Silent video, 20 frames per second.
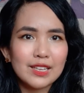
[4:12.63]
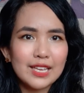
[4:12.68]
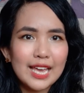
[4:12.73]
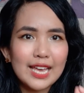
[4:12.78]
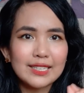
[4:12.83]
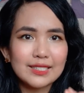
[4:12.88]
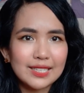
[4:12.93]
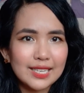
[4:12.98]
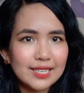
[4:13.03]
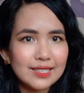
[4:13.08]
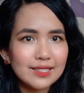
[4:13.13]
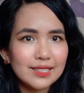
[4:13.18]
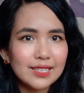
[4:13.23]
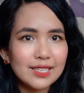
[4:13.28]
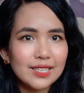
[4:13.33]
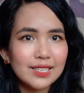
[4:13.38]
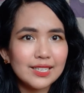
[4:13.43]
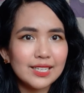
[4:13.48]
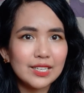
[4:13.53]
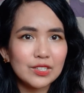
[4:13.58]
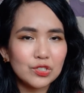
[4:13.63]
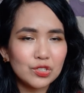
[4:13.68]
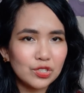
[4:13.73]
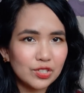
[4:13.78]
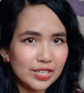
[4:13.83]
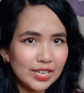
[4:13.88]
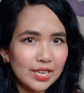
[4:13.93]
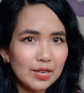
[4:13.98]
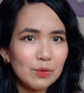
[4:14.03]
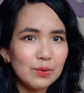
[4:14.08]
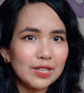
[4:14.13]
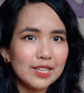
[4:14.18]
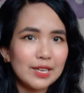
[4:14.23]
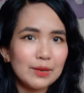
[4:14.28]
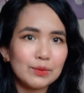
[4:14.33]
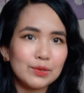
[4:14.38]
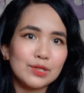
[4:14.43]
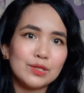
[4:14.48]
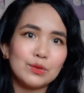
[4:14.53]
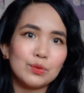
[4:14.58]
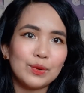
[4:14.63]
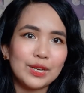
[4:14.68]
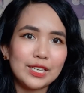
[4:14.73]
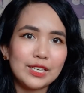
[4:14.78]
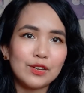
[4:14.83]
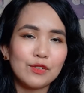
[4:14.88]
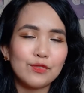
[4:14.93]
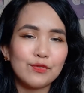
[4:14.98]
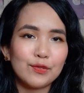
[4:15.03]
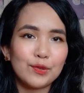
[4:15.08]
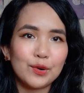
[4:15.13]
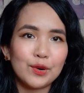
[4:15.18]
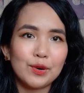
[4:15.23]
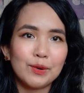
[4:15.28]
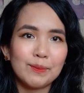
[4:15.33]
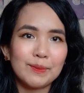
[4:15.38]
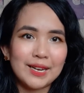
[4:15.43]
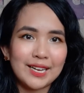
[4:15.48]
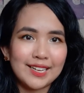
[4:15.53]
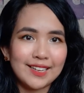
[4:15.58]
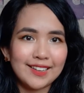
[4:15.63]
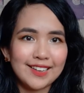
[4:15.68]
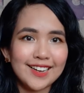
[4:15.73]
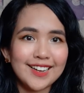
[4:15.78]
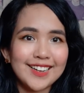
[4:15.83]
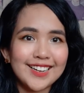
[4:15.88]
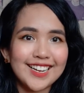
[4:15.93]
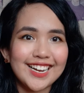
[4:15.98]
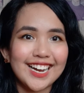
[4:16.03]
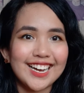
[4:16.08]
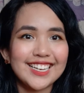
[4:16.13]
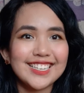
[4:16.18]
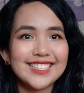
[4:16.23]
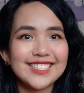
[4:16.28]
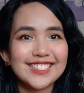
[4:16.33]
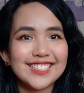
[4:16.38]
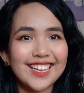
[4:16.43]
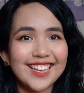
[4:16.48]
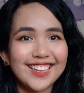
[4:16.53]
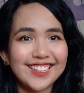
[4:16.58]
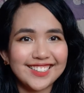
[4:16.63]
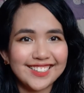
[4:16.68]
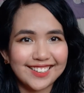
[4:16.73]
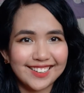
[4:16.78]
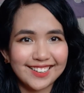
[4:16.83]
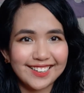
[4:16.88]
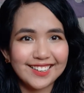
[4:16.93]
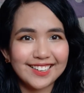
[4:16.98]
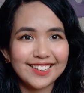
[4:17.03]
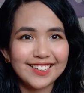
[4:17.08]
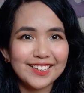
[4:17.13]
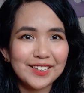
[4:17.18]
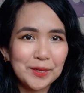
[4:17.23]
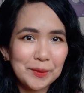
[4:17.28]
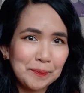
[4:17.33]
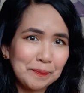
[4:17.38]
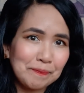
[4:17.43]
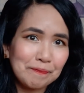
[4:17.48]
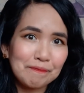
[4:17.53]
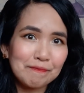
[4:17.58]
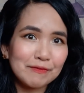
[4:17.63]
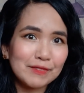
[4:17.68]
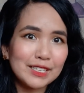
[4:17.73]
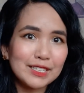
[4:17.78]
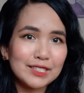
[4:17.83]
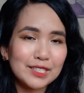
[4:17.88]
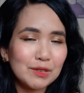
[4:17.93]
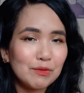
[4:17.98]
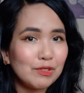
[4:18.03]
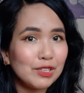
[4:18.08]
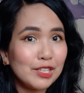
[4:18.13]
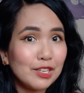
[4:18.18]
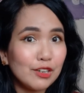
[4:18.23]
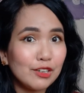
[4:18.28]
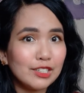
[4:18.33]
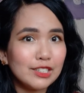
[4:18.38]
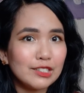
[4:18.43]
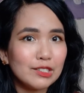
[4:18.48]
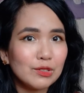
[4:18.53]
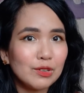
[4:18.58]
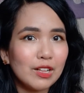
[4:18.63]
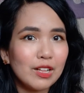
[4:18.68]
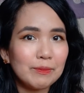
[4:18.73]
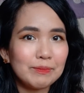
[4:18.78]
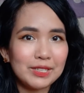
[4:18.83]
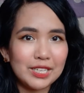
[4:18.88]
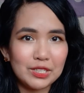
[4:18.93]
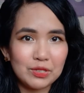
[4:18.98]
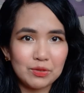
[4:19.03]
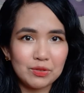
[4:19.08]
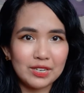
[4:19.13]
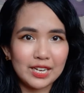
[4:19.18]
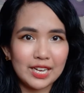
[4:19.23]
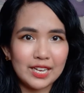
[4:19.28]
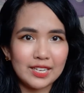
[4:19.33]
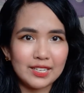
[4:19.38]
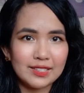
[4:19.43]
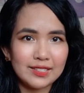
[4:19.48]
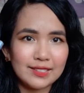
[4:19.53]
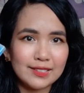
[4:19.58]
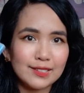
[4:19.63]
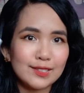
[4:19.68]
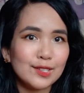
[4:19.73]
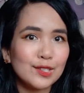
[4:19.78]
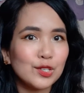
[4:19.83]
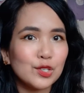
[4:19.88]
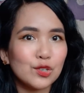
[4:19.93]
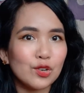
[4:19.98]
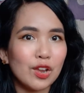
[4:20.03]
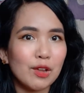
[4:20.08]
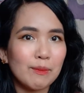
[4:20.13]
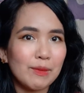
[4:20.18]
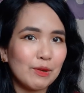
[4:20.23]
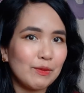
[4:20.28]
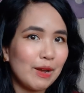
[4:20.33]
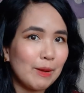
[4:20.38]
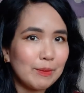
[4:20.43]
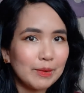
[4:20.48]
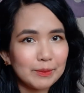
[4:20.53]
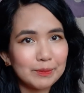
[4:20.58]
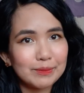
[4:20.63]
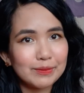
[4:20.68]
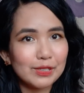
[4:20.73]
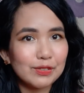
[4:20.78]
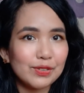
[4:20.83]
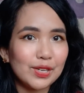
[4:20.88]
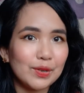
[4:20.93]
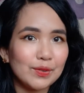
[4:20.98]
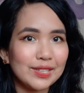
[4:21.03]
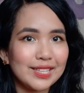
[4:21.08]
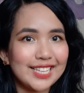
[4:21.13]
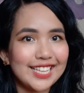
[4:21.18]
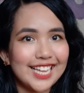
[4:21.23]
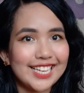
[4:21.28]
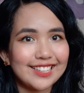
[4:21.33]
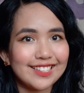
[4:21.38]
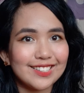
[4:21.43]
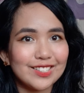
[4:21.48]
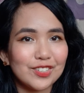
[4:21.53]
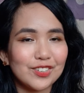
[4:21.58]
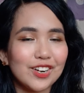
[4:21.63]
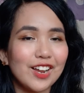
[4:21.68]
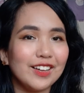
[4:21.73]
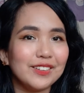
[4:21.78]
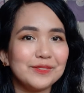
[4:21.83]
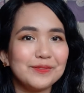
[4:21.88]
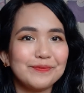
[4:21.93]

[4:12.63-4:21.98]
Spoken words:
essays in it yesterday while I was waiting for my angkas, and they seem really good, so I'll update you guys during my wrap-up if I really like this or not.